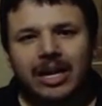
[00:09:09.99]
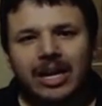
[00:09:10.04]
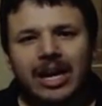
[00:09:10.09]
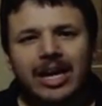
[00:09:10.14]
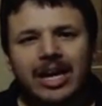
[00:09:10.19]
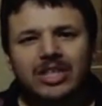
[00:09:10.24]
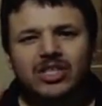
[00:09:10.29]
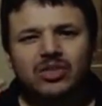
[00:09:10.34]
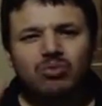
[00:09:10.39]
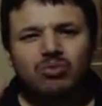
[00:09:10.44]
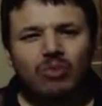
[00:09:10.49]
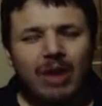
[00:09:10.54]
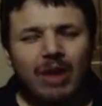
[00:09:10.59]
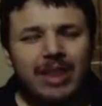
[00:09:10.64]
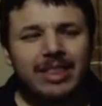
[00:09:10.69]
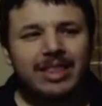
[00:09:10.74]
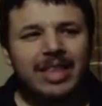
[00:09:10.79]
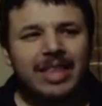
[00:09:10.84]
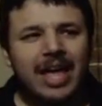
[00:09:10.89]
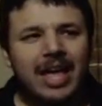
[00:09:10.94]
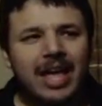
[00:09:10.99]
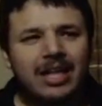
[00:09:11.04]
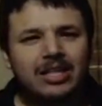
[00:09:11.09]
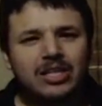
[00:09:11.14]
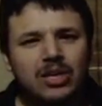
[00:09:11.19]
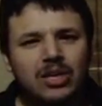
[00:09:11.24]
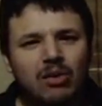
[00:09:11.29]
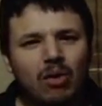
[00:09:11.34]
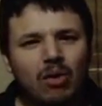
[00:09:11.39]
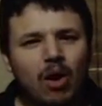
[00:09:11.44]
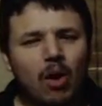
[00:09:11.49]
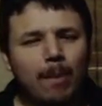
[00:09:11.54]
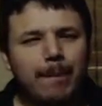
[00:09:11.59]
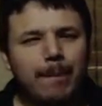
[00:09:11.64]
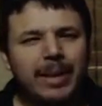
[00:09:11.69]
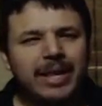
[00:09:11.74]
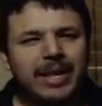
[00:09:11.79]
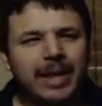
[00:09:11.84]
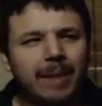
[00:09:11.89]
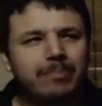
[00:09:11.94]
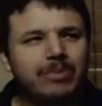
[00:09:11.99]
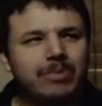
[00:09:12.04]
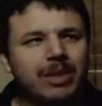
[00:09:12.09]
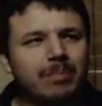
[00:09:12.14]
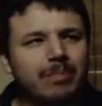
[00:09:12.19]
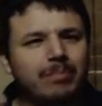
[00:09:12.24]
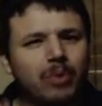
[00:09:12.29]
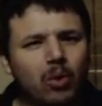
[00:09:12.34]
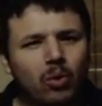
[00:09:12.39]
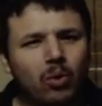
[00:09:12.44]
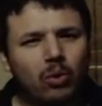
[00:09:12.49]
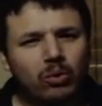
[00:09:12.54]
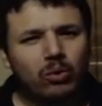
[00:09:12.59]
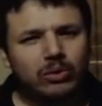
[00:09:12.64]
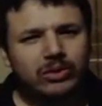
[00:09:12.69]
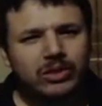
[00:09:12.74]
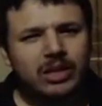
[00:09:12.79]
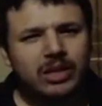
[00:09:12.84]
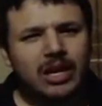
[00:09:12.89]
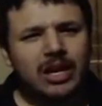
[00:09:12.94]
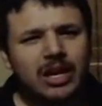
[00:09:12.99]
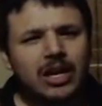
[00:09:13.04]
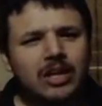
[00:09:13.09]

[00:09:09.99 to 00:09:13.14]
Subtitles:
It's one thing to open up the polls